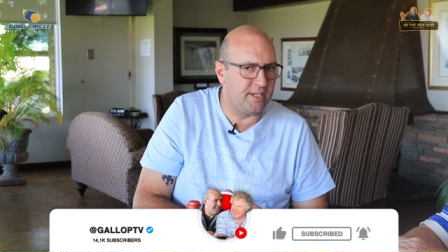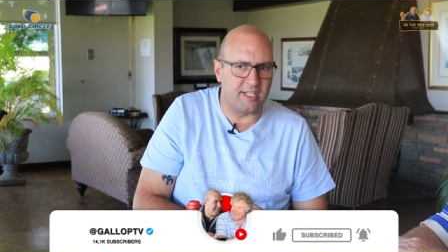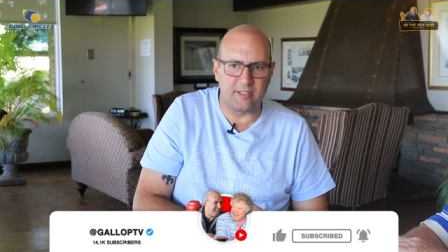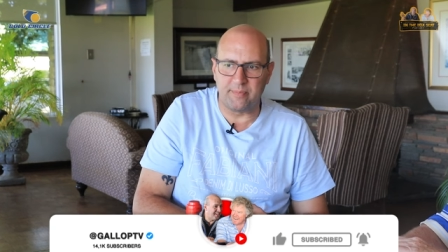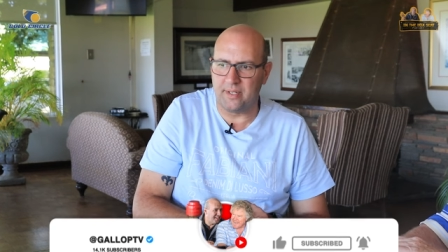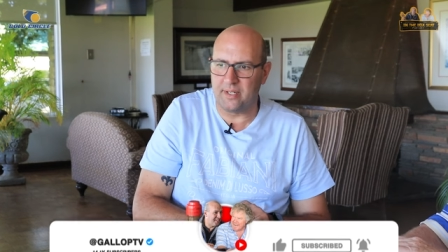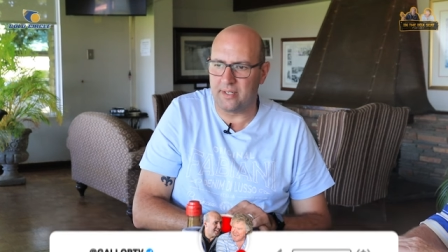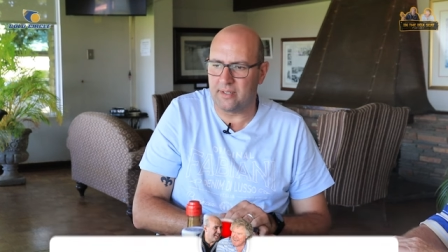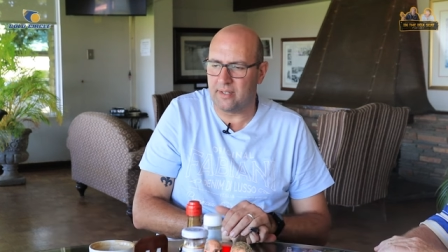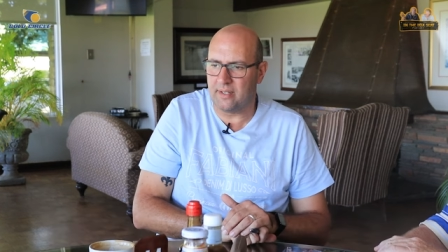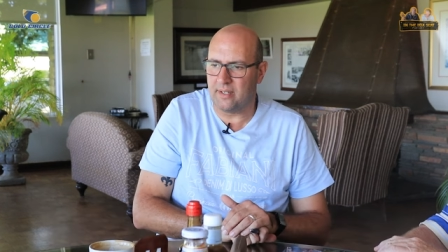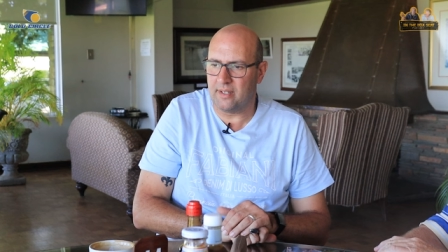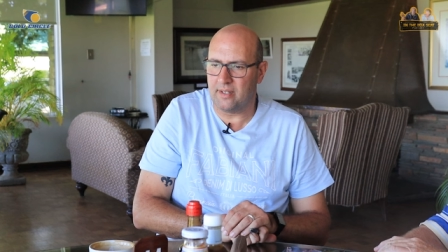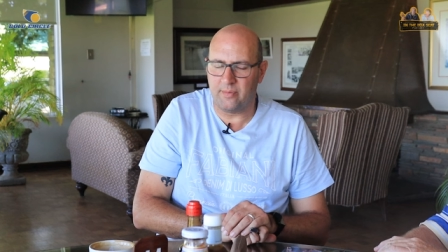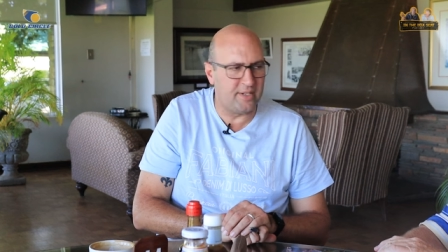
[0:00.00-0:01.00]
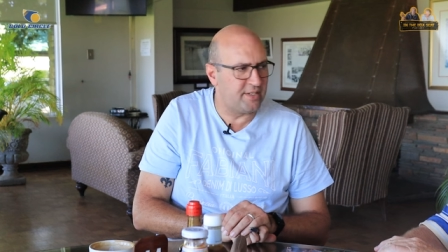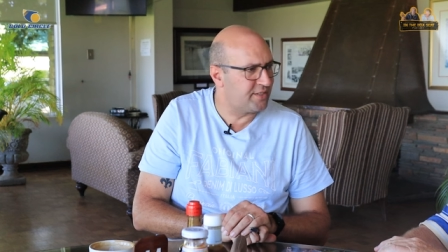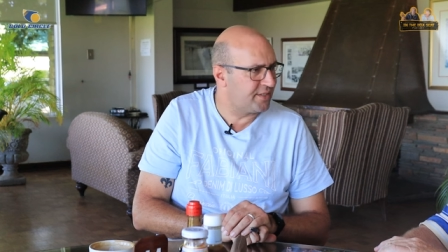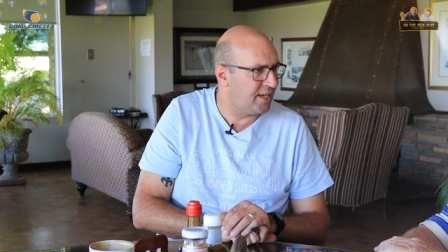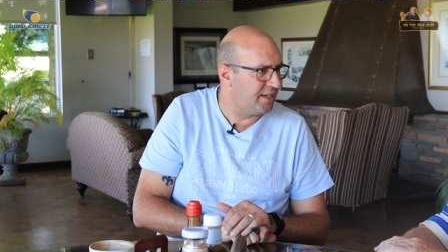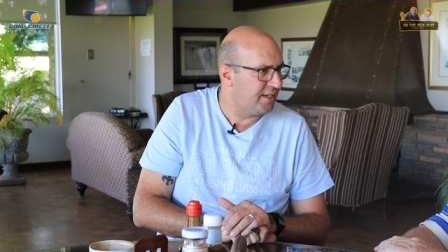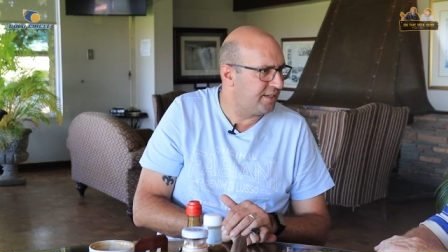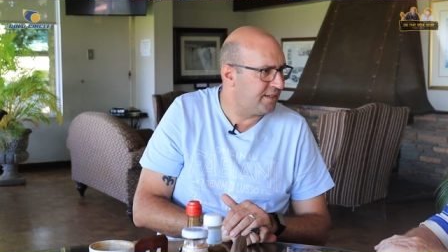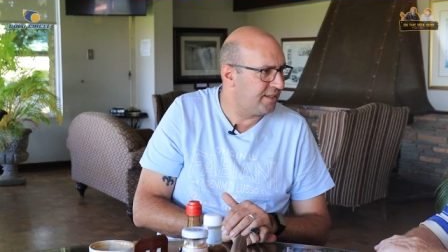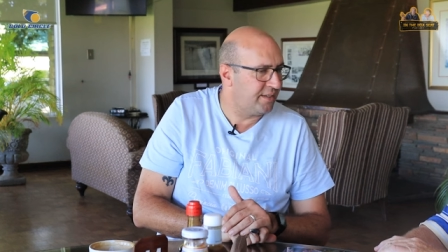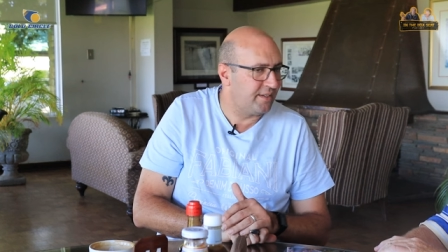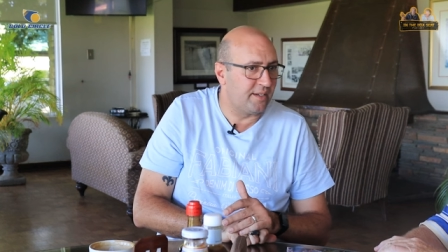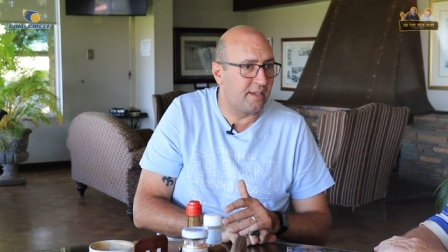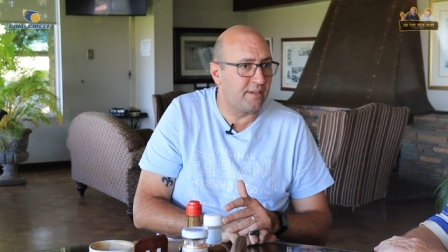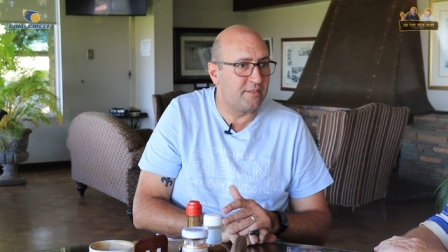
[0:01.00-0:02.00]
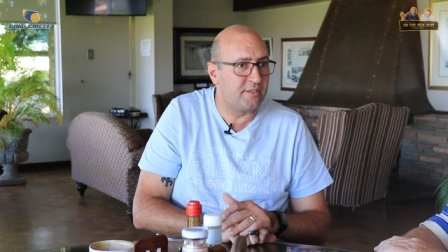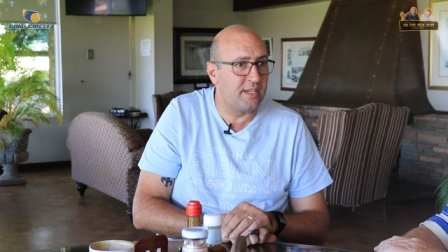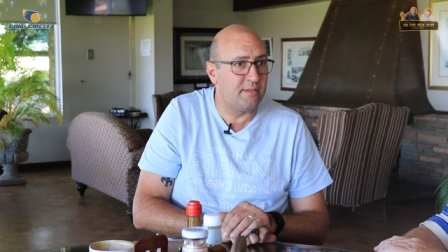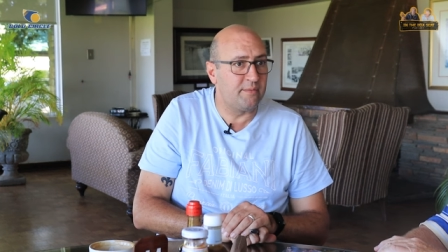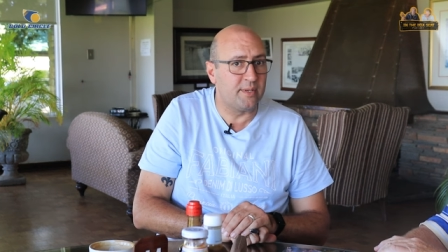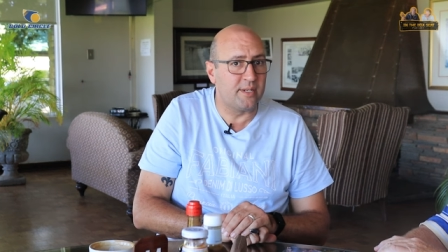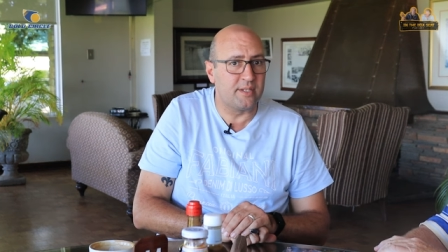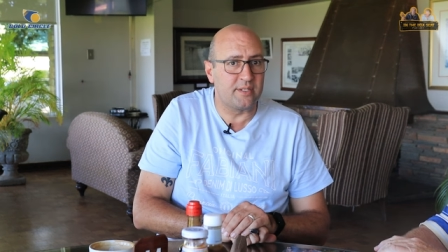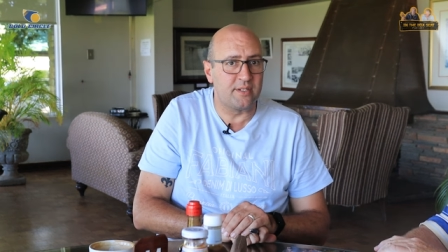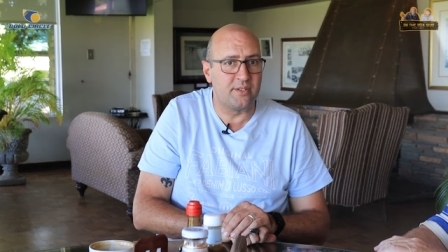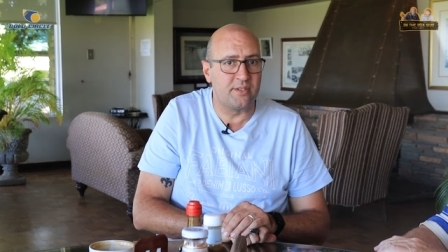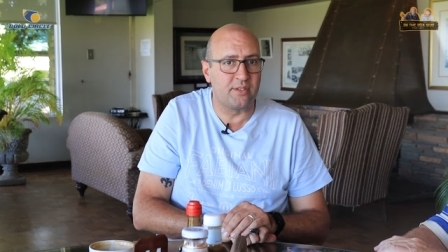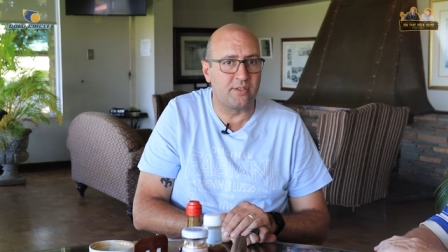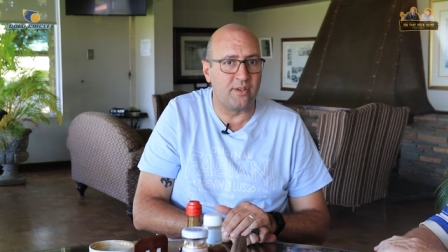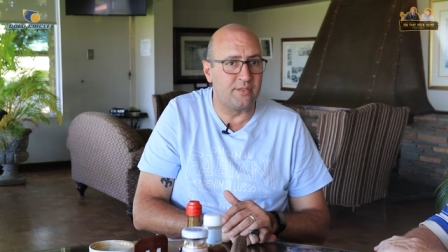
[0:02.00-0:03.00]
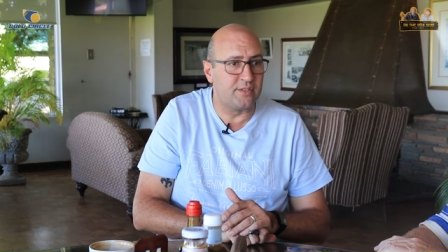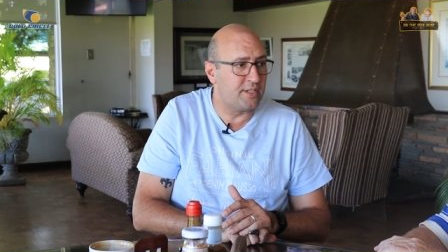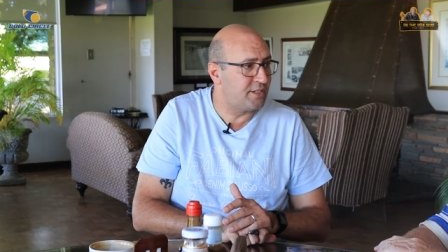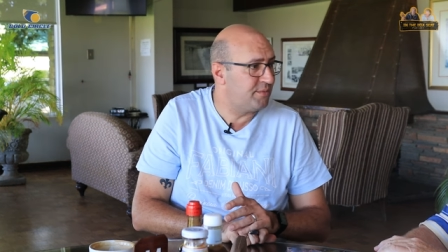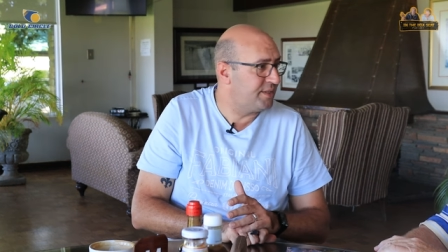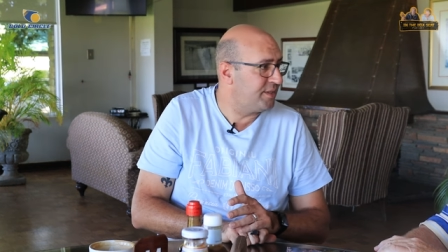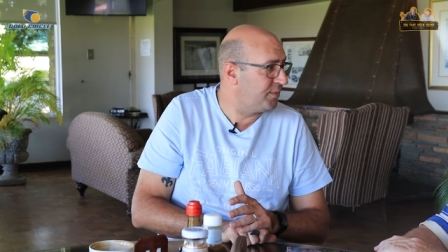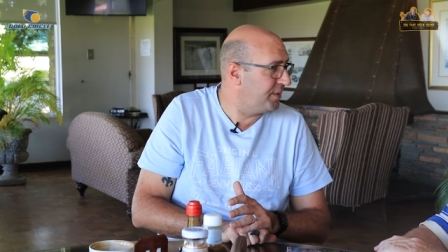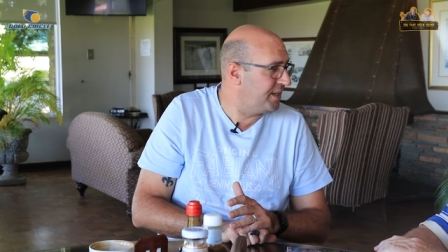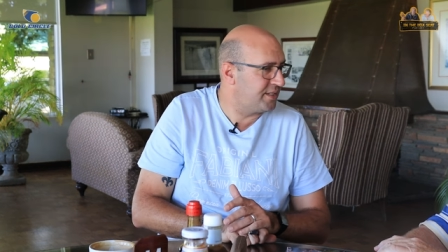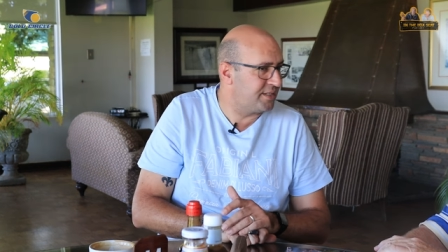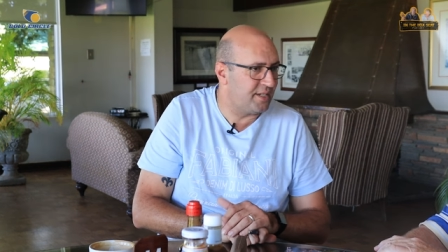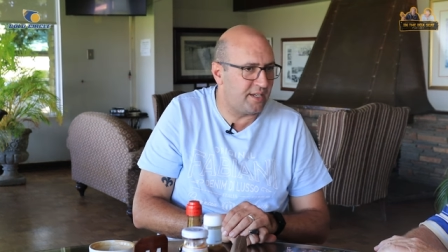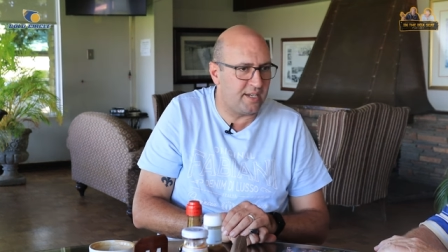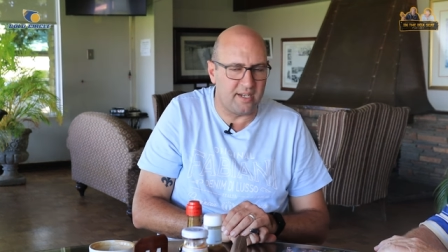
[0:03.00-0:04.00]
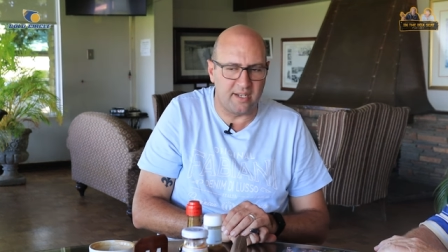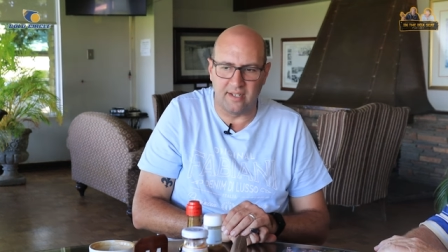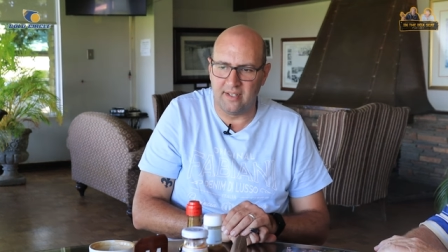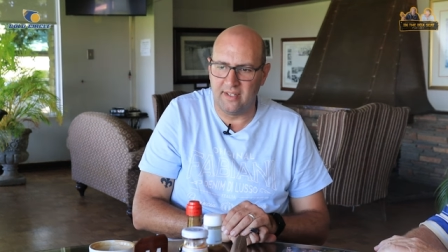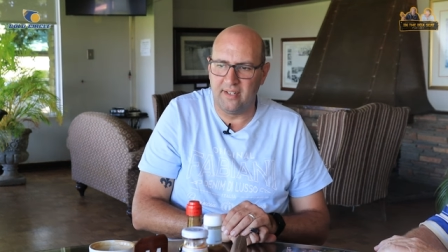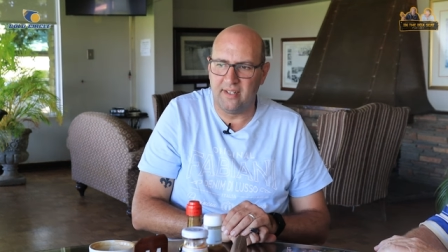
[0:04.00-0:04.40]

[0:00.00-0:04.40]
Next minute uh, it went silent and, you know, 10 minutes into the conversation we said, where's Tiki?